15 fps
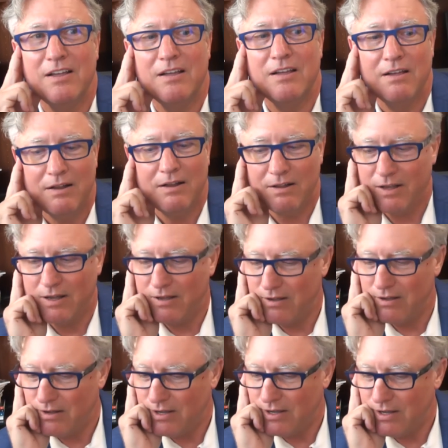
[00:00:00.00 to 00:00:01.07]

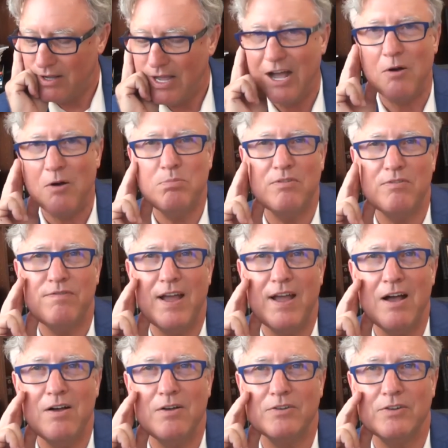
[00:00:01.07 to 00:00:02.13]
How
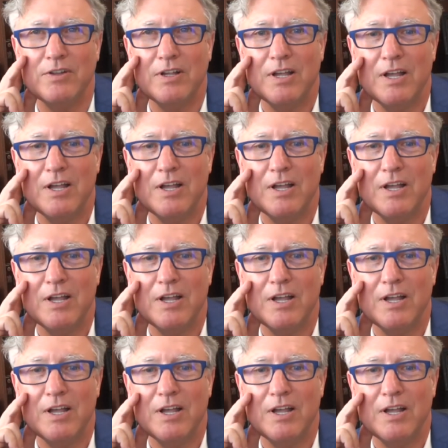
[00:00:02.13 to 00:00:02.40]
profound.